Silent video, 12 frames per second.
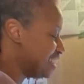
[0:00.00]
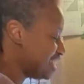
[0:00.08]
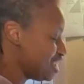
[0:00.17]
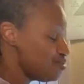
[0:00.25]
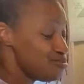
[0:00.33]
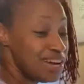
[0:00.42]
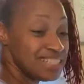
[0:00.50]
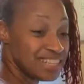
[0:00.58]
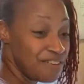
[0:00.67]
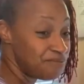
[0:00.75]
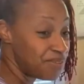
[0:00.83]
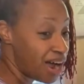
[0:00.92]
it
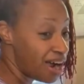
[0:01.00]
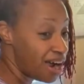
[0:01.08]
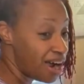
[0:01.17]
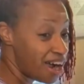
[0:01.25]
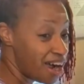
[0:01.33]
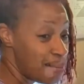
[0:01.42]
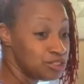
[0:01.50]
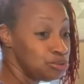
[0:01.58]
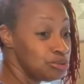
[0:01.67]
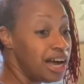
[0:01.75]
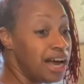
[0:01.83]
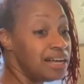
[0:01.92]
wasn't far, but
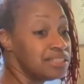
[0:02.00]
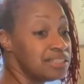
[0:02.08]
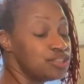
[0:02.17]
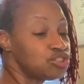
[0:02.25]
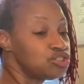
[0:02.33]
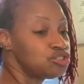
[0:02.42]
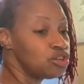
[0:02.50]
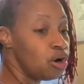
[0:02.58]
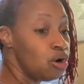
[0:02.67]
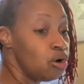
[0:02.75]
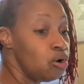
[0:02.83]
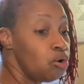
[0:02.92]
you got
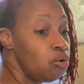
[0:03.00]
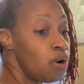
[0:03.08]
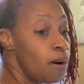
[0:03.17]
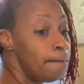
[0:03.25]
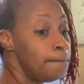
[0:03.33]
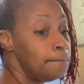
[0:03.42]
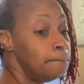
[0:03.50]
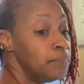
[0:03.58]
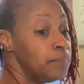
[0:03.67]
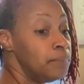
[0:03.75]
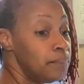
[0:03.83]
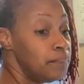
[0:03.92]
so
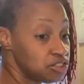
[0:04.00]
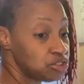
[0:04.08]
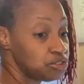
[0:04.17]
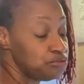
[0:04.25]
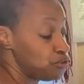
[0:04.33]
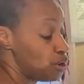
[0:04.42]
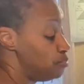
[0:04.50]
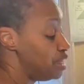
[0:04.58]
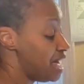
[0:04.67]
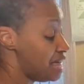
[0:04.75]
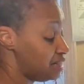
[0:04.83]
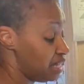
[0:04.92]
much from
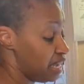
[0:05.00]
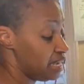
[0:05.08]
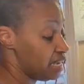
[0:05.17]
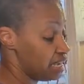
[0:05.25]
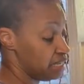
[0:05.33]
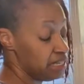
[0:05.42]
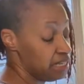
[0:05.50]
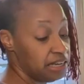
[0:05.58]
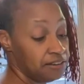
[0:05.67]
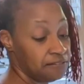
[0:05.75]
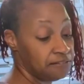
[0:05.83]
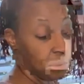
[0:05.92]
that lady
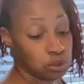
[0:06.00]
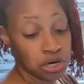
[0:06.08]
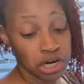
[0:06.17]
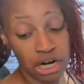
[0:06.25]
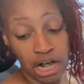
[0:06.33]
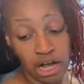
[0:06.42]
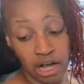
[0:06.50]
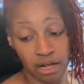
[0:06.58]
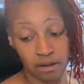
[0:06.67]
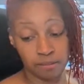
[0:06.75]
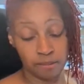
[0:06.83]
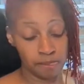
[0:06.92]
for
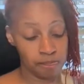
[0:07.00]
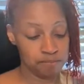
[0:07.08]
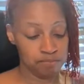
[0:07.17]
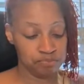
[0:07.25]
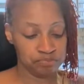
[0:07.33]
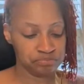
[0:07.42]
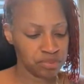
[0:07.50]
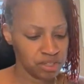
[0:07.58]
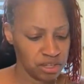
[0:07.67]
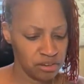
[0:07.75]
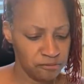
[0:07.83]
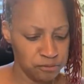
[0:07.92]
a
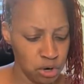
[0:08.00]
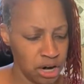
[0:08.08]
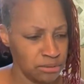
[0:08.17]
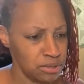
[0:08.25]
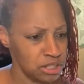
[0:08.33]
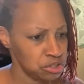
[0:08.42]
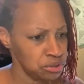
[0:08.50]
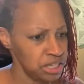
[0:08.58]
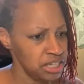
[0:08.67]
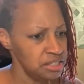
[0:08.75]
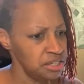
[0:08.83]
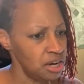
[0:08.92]
retreat.